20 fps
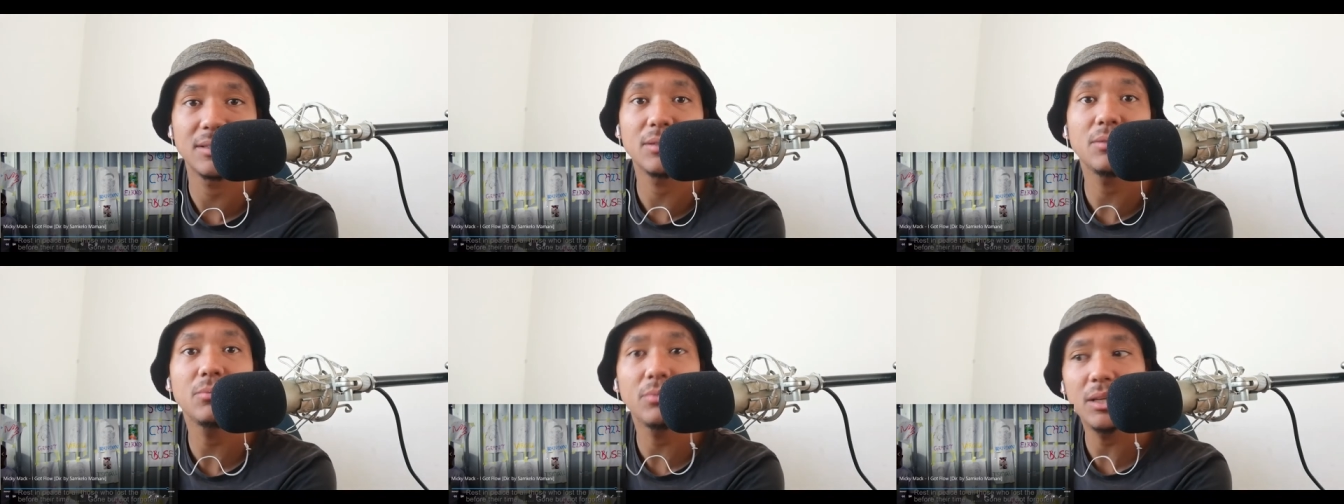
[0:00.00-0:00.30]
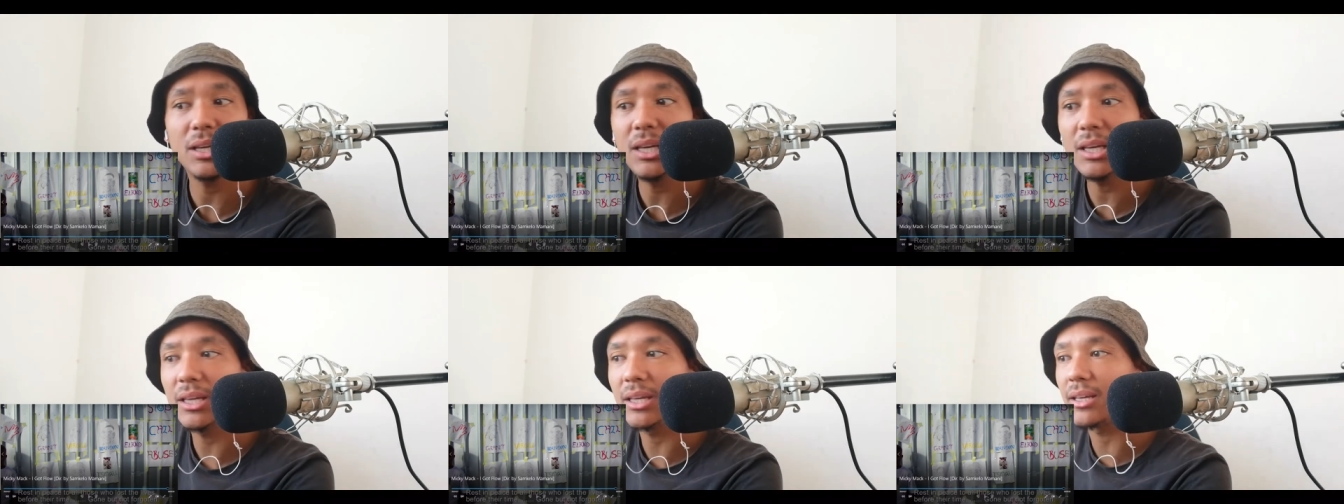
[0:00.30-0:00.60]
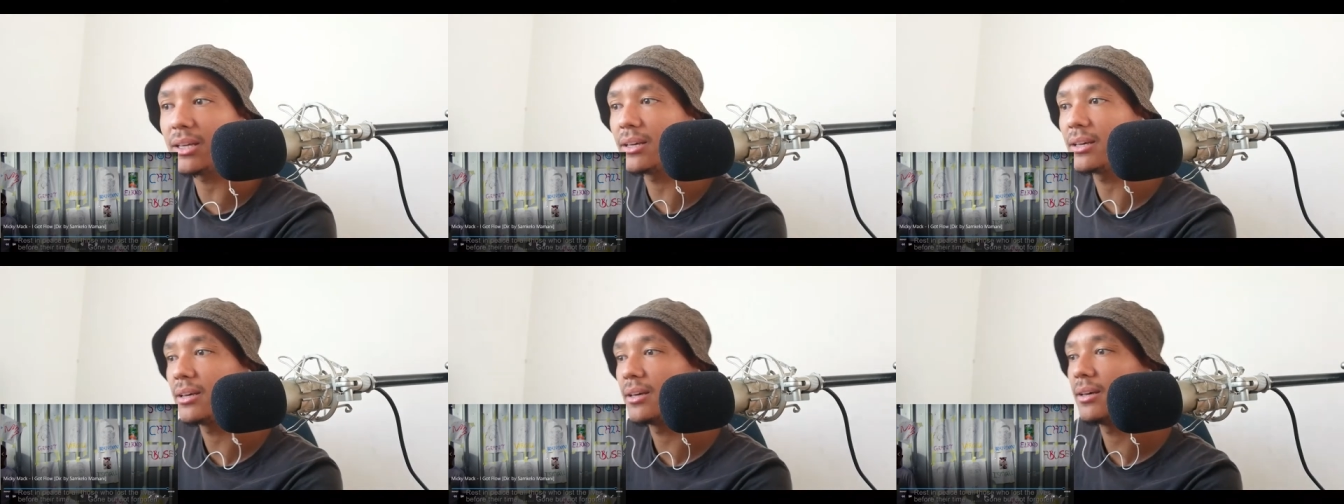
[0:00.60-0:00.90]
You
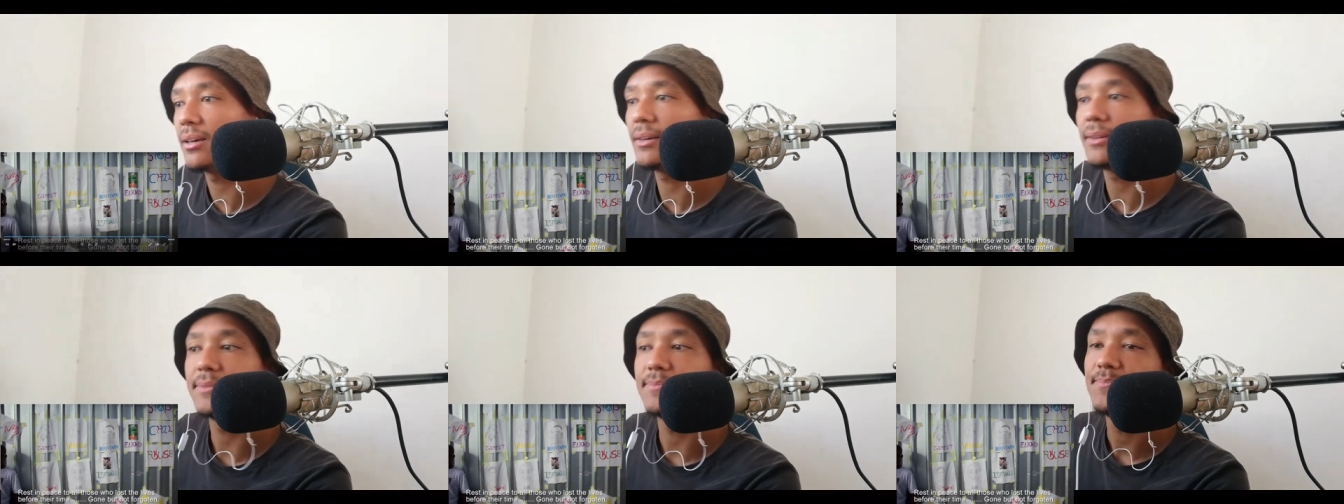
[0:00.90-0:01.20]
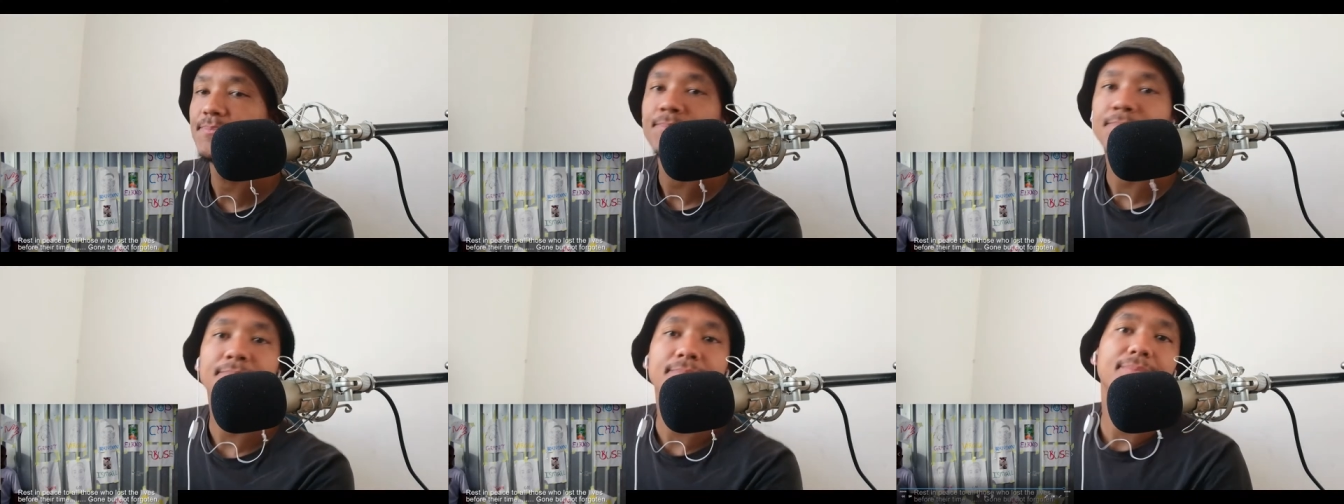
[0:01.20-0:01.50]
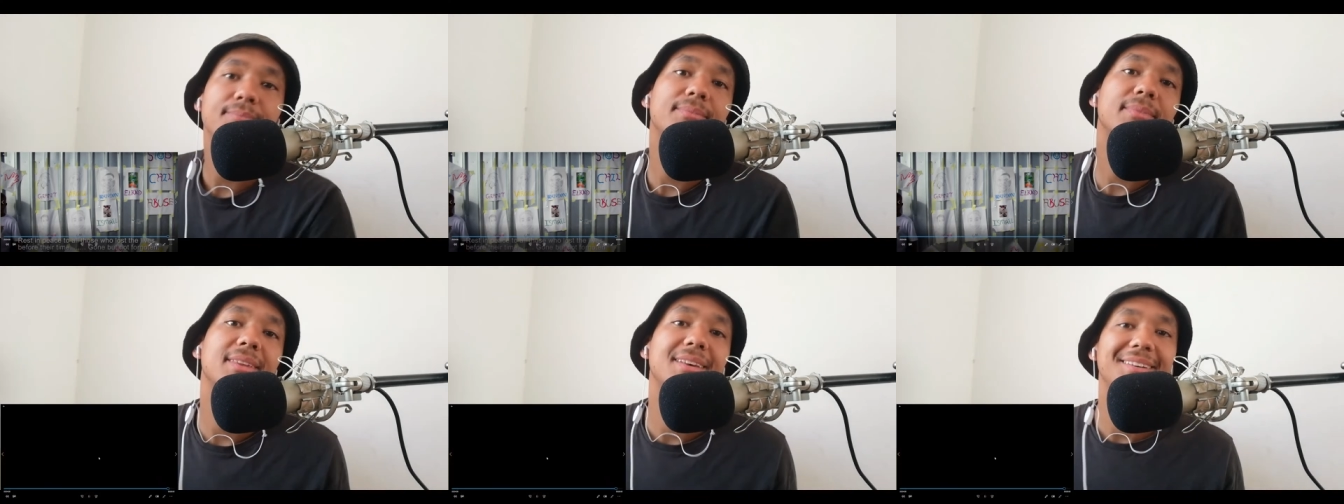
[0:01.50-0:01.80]
did.
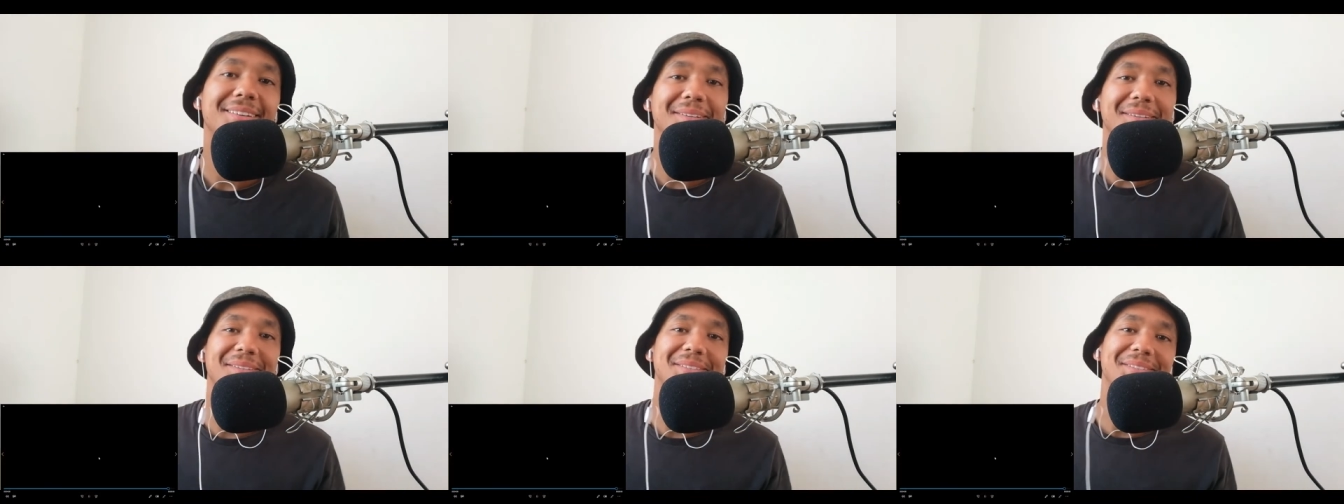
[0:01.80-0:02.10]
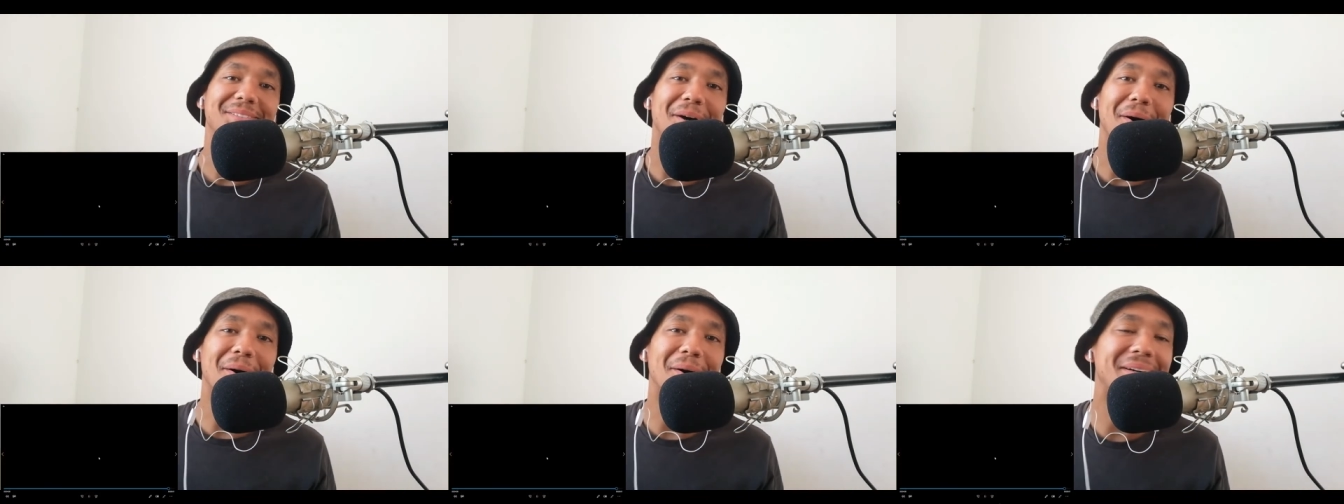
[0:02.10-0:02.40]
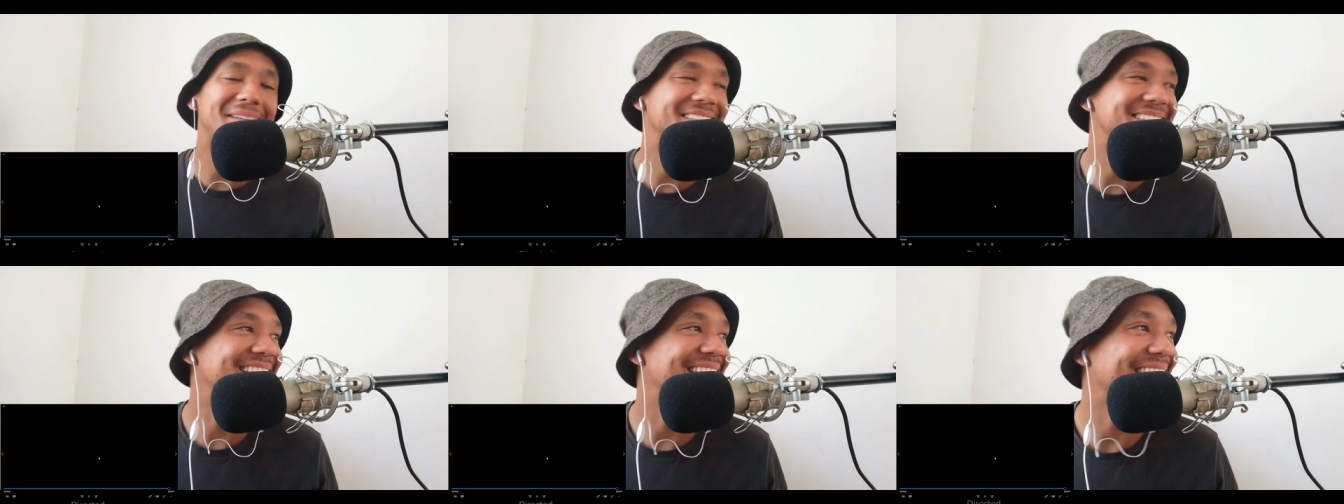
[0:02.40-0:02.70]

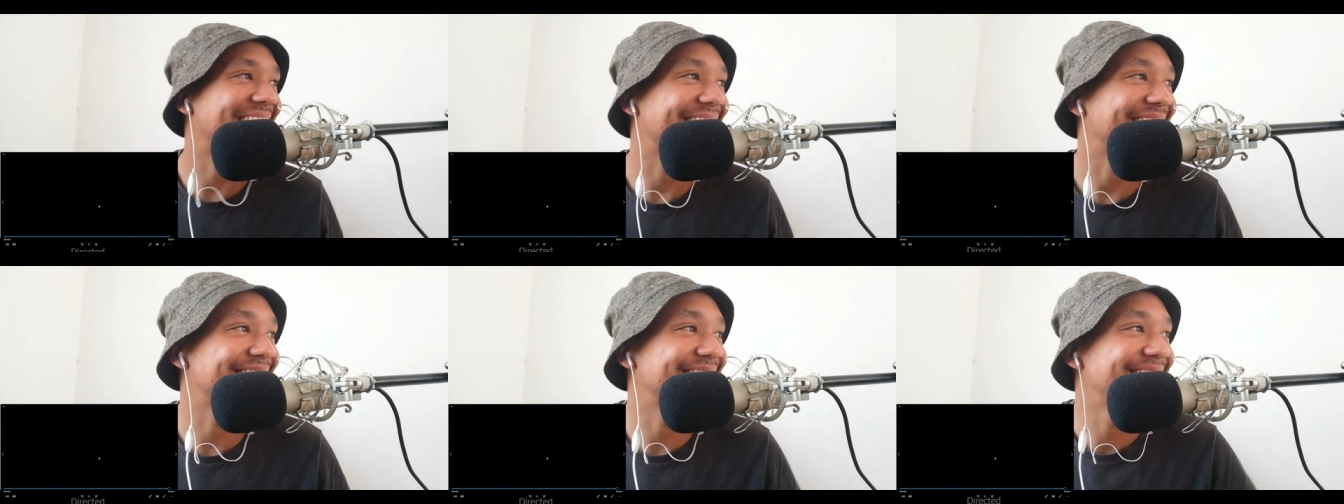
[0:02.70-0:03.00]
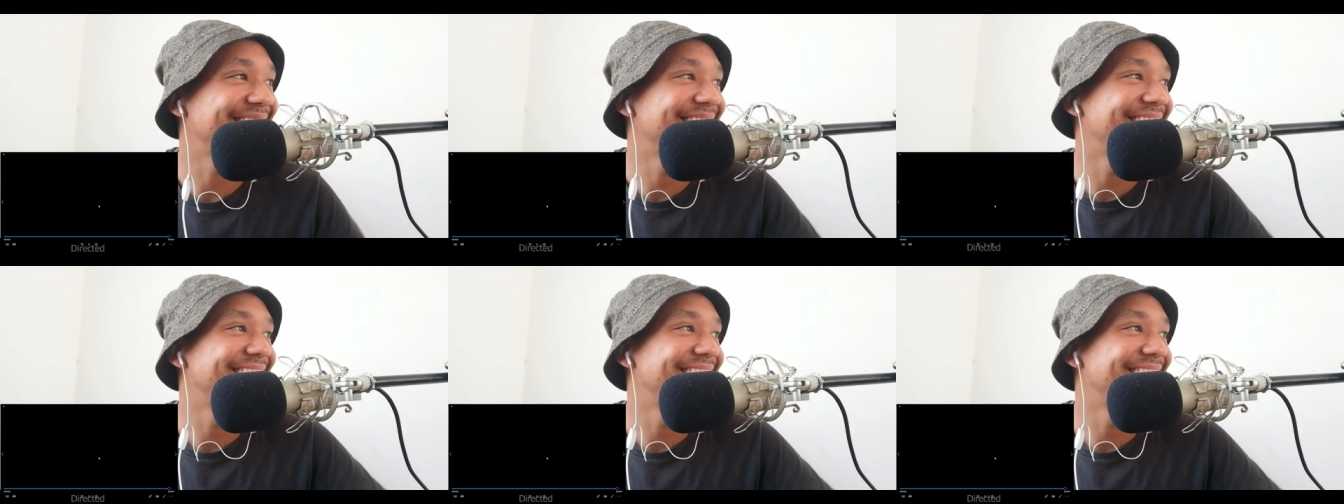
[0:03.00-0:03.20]
Song is like,